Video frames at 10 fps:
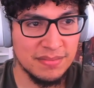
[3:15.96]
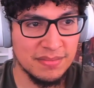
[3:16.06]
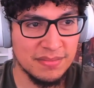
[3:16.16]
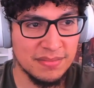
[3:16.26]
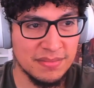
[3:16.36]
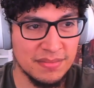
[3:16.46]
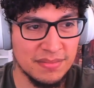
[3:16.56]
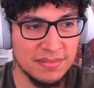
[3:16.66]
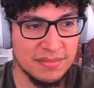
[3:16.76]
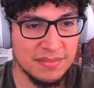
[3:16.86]
I'm
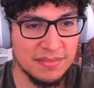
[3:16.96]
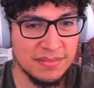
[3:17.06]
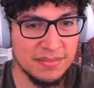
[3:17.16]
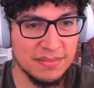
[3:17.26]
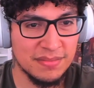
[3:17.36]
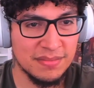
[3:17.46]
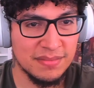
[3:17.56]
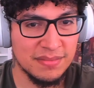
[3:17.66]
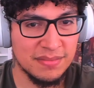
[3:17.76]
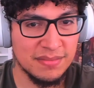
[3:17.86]
feeling a hug
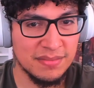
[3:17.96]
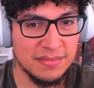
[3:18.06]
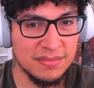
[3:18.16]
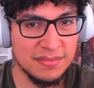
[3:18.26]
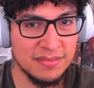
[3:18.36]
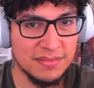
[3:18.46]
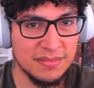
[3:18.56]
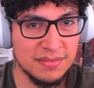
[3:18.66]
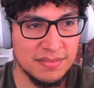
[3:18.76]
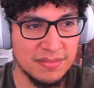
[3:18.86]
oh,
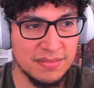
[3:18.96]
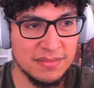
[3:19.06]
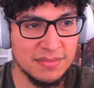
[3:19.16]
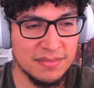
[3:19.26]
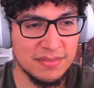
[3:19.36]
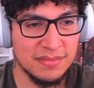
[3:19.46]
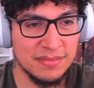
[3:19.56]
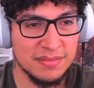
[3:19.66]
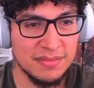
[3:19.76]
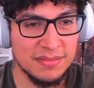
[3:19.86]

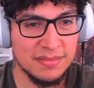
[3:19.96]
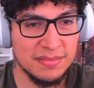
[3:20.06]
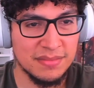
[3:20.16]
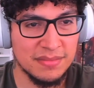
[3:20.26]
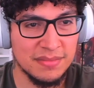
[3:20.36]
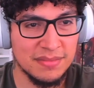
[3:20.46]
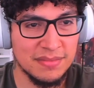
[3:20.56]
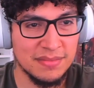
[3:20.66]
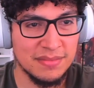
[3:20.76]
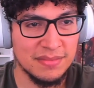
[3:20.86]
I was thinking
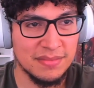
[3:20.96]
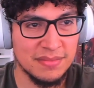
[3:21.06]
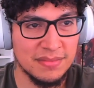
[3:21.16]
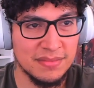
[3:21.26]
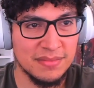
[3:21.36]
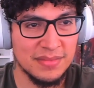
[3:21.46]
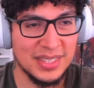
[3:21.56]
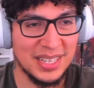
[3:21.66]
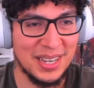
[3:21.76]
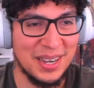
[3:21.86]
group hug, but this
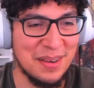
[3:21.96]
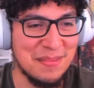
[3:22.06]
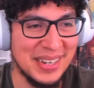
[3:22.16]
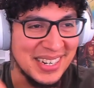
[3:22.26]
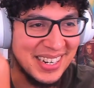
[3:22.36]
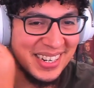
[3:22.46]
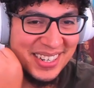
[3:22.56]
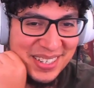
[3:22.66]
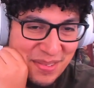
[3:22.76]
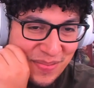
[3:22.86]
is. Oh my
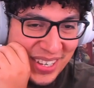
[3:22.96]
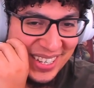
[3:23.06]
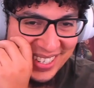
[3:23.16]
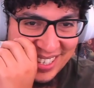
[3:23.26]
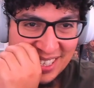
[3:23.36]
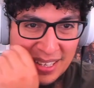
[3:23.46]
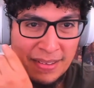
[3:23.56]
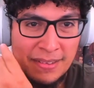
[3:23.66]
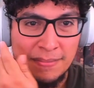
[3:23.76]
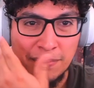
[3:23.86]
God, Phil. Oh
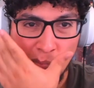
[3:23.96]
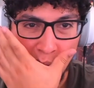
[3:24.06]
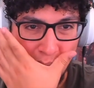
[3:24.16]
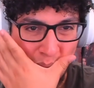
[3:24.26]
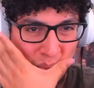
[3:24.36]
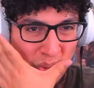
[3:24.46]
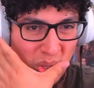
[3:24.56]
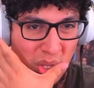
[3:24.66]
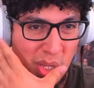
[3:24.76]
my God, there's hugging.